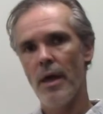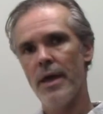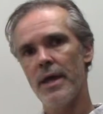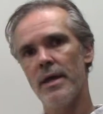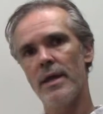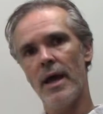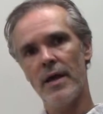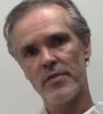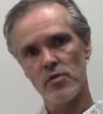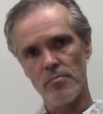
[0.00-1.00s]
And
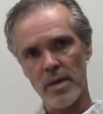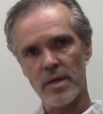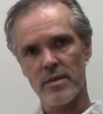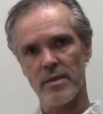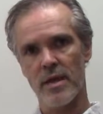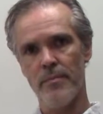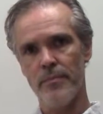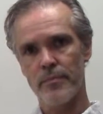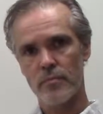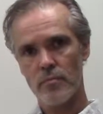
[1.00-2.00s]
as you mix them,